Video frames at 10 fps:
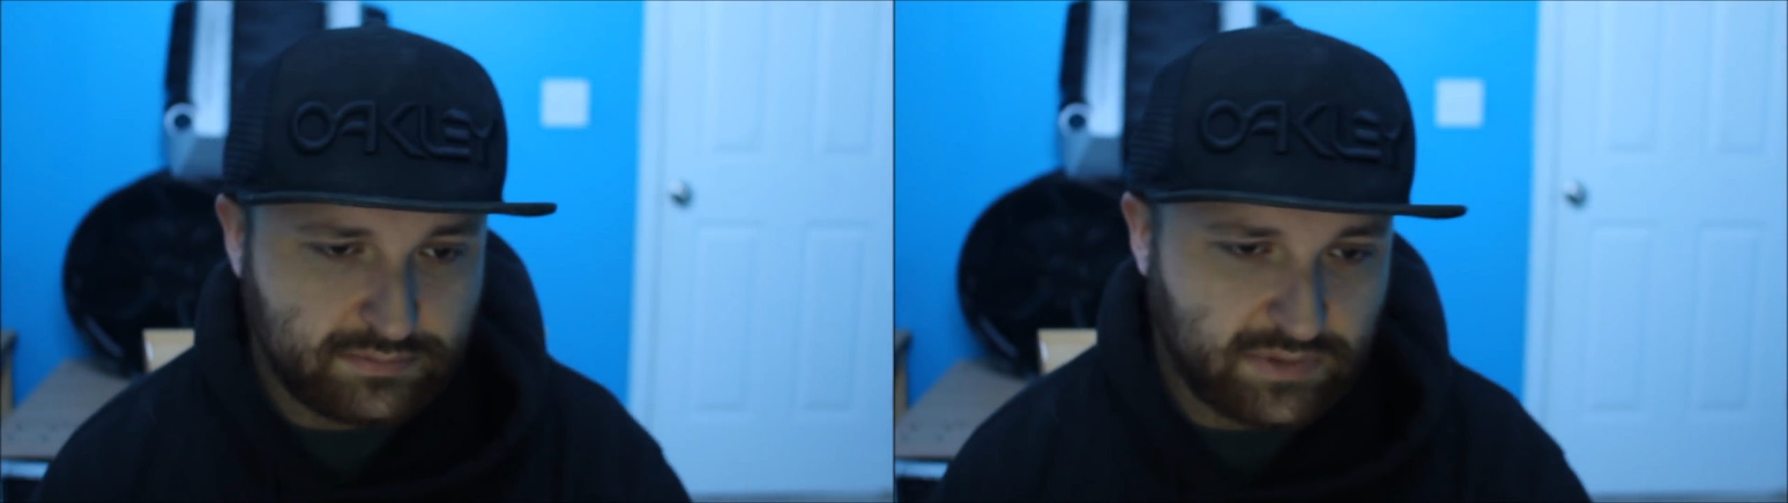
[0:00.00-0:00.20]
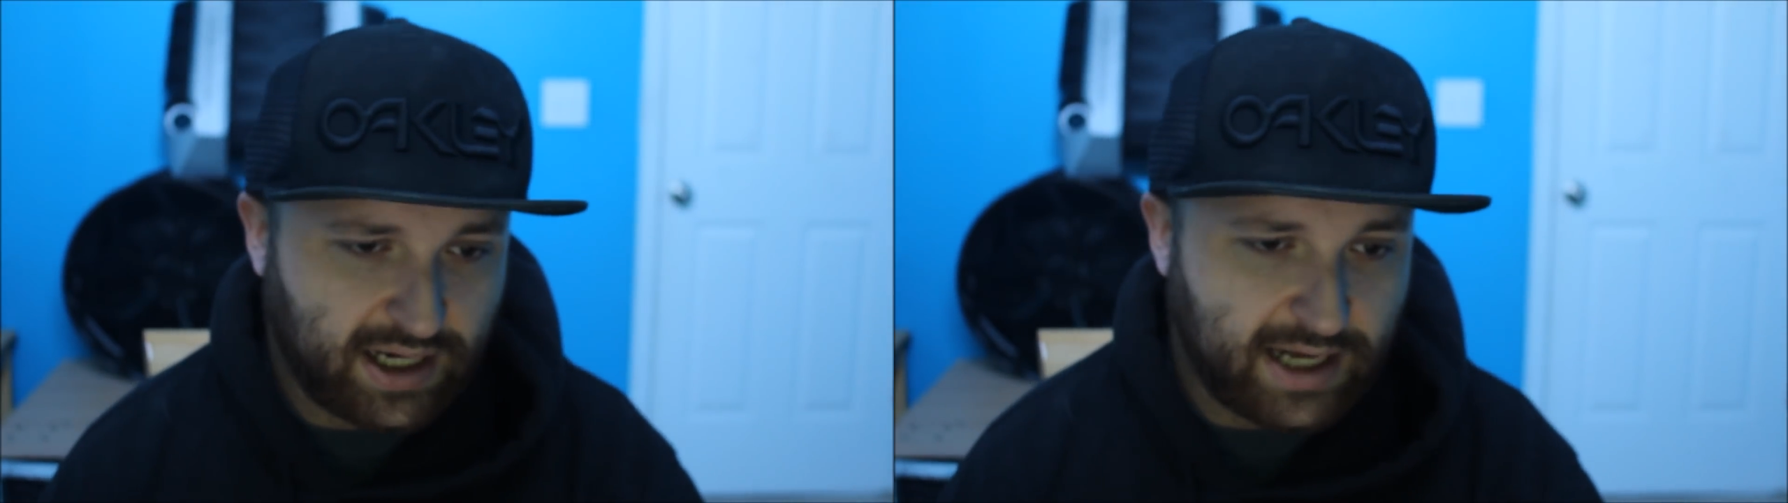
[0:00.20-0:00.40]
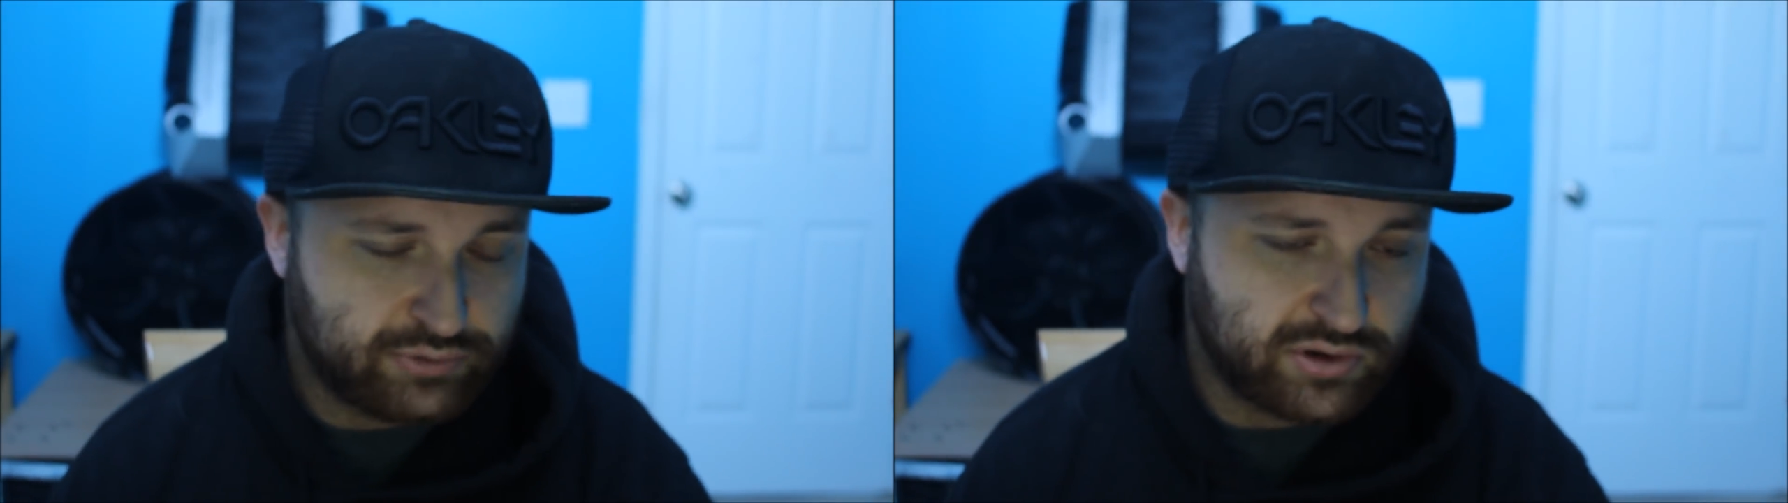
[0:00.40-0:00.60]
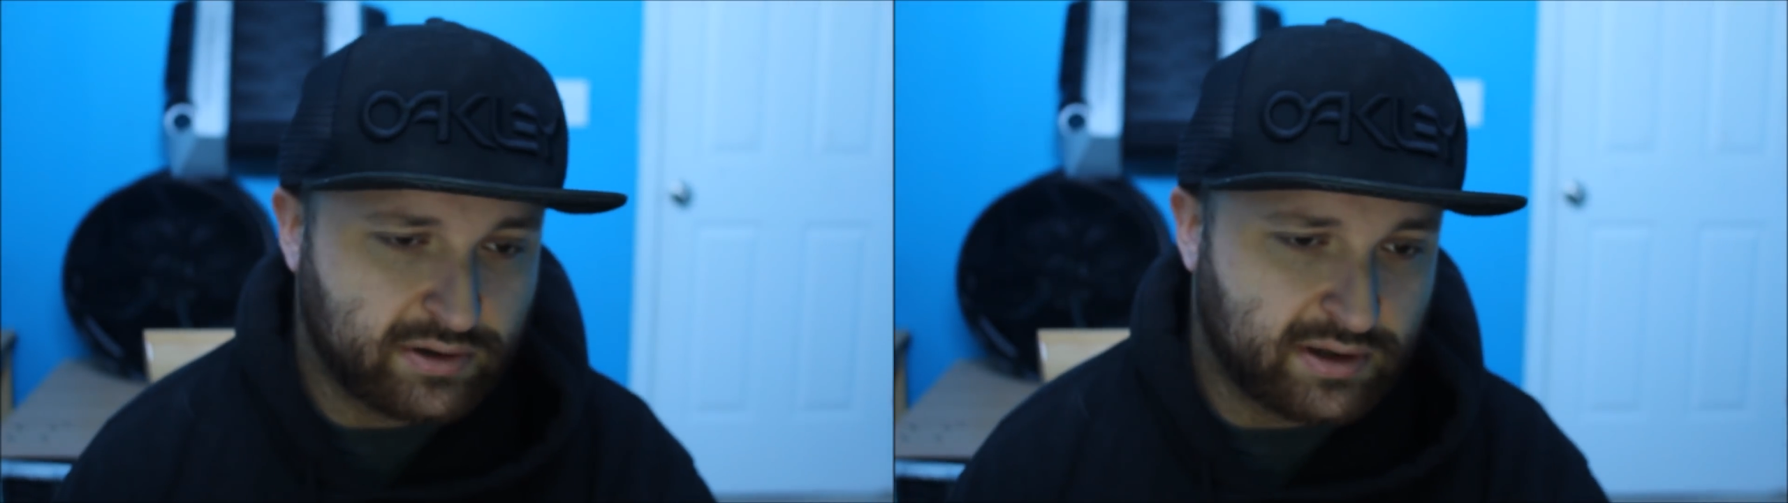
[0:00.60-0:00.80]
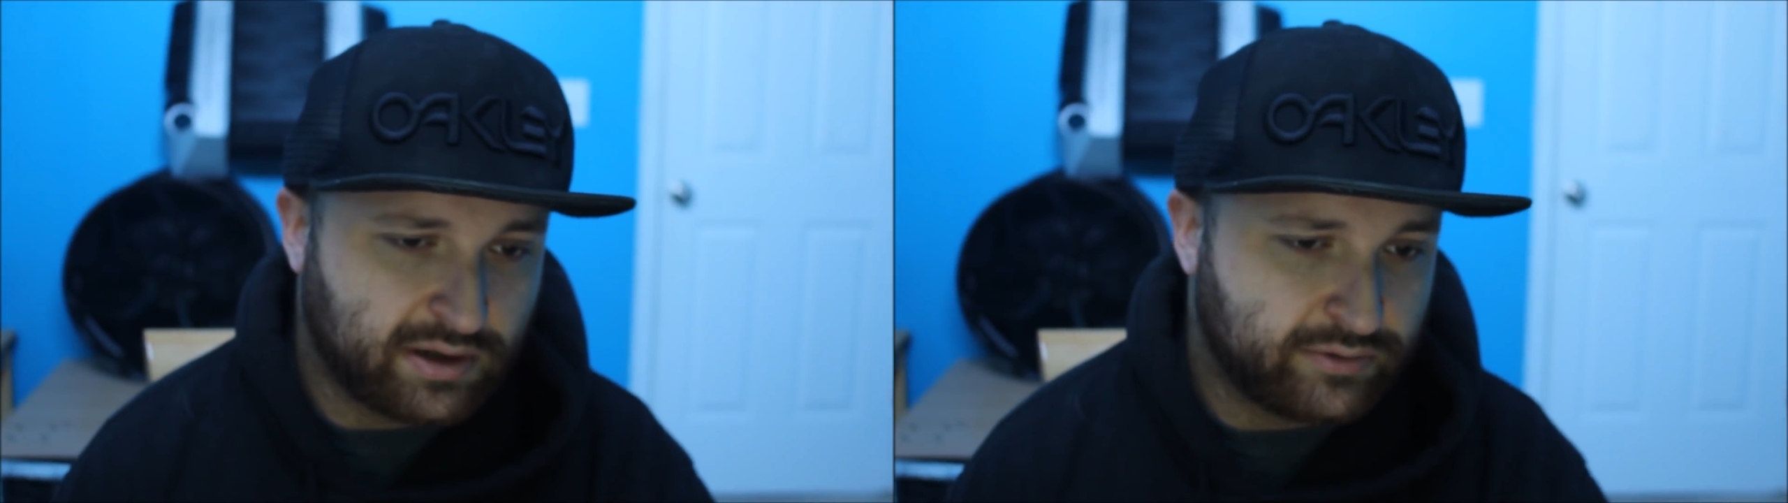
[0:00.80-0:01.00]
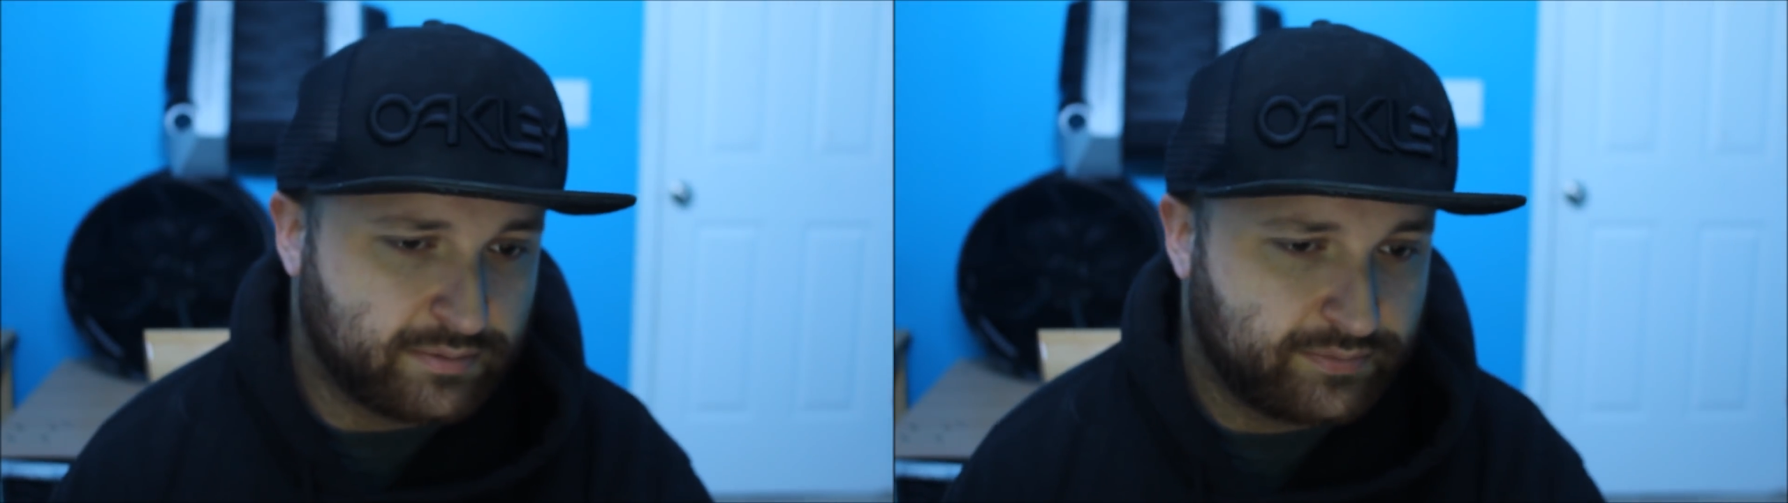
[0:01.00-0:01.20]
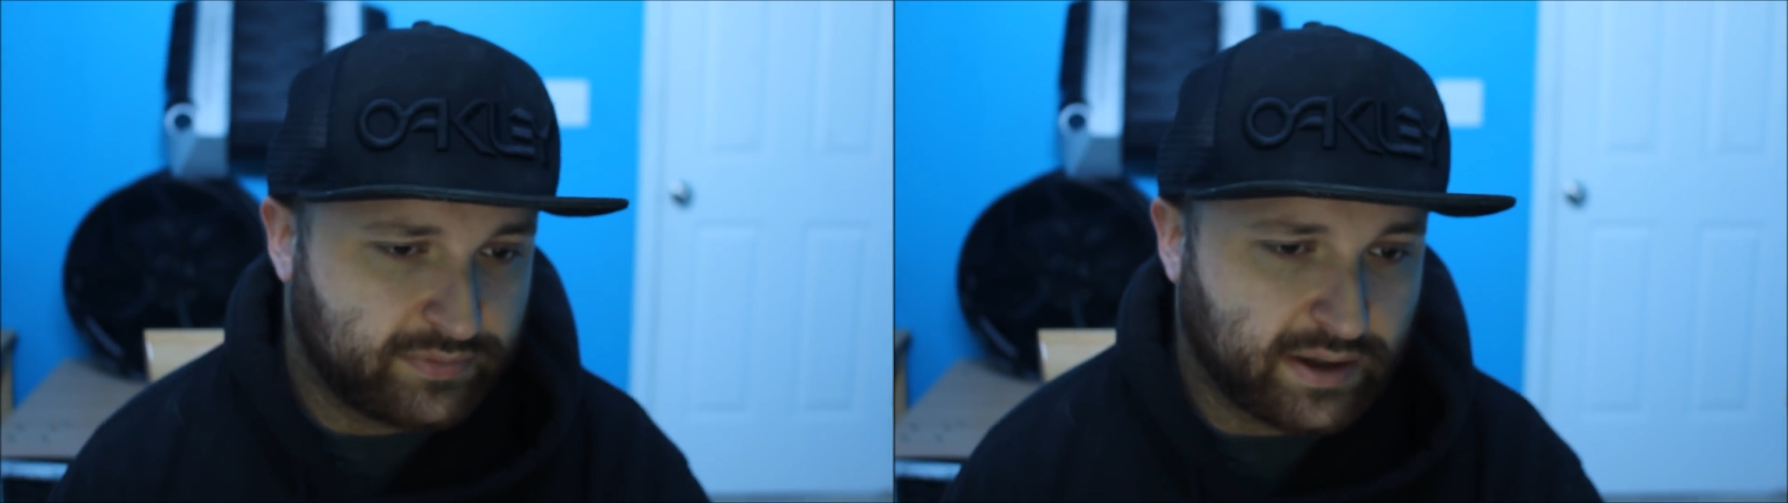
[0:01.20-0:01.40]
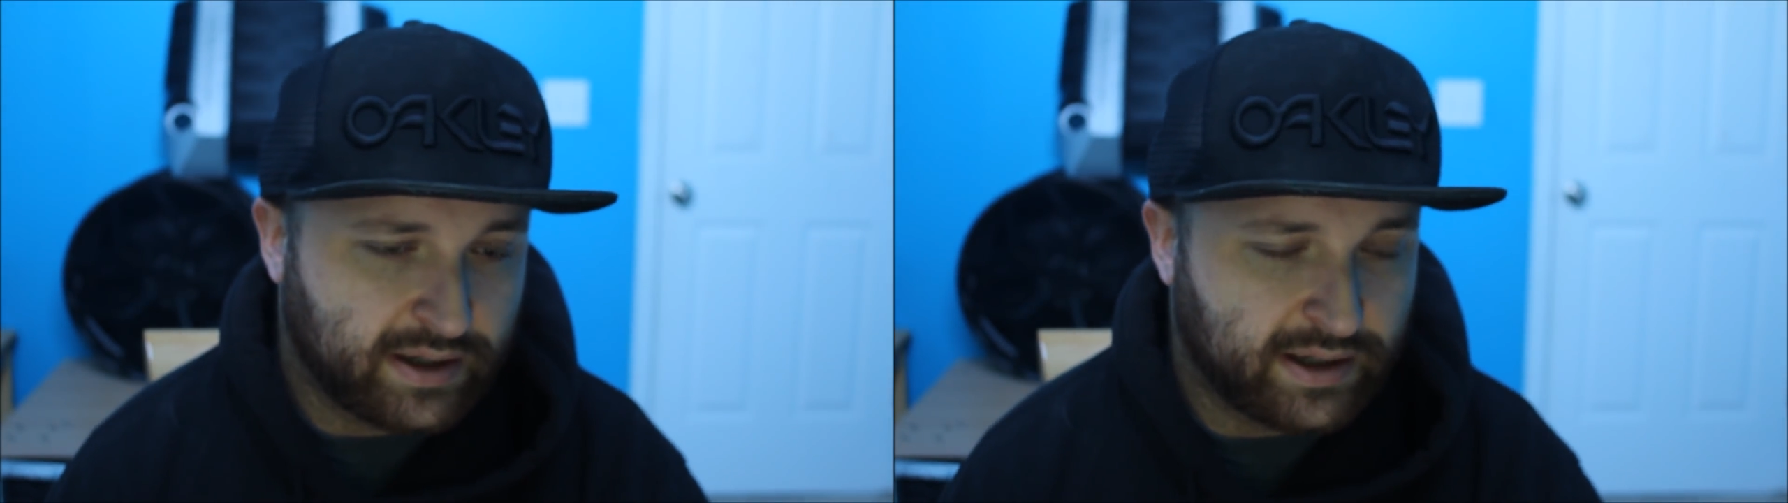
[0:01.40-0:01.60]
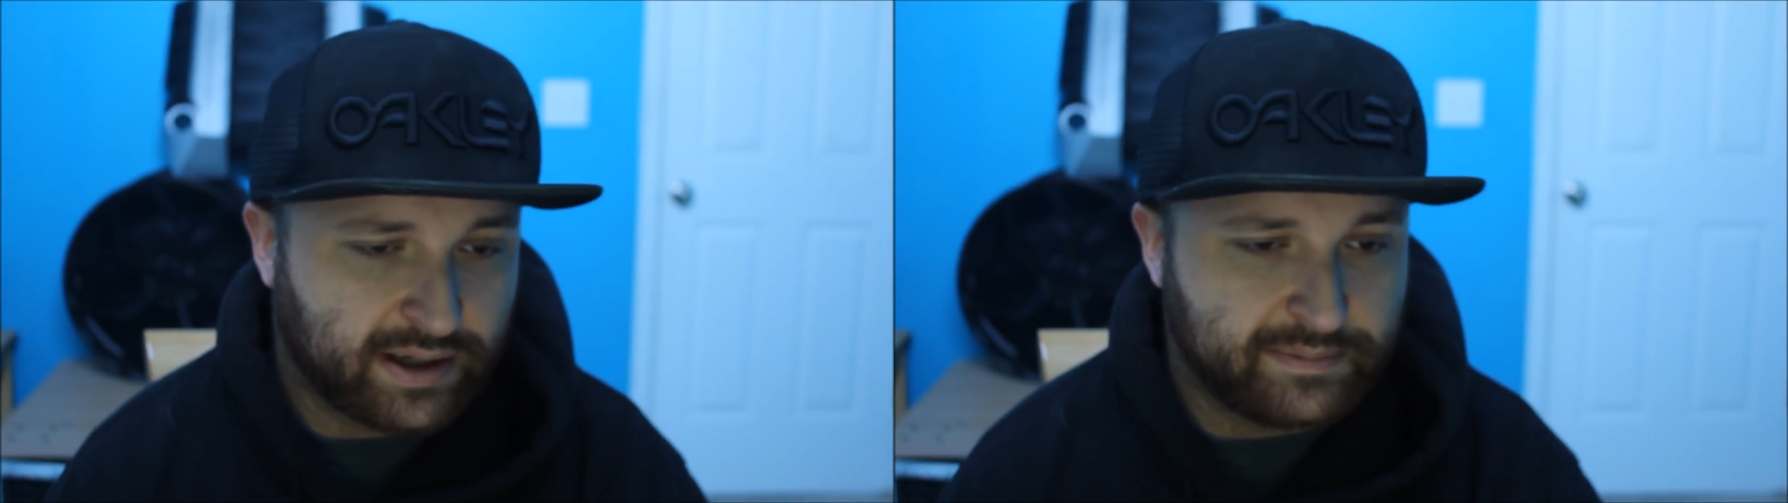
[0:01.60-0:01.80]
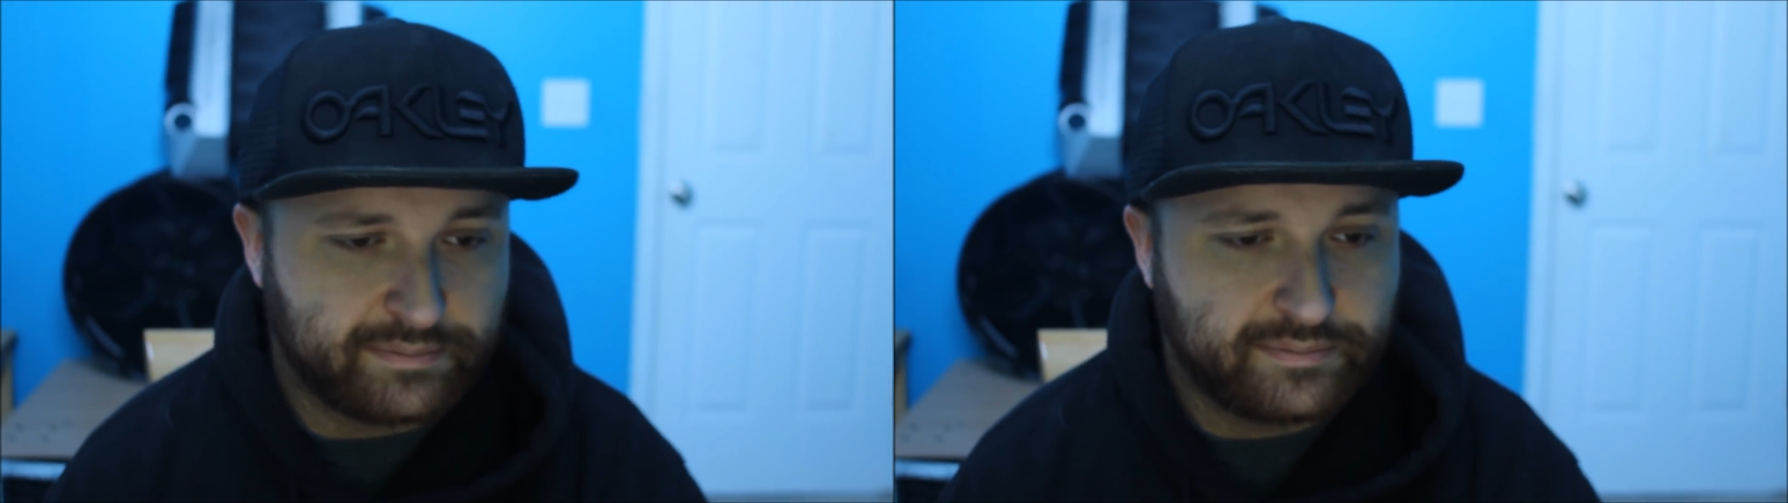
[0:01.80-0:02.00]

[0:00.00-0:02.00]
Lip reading: I absolutely love them, and I